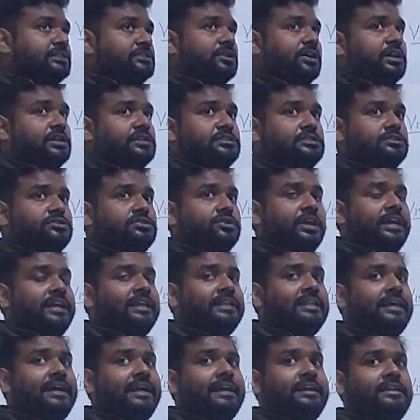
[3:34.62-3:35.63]
is also
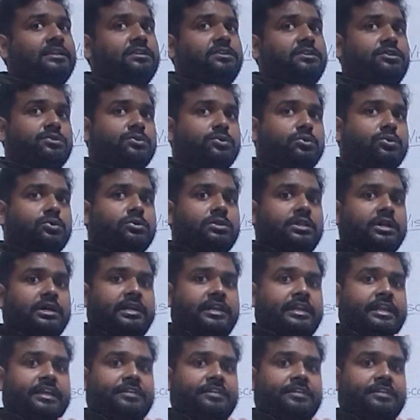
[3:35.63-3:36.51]
showing that the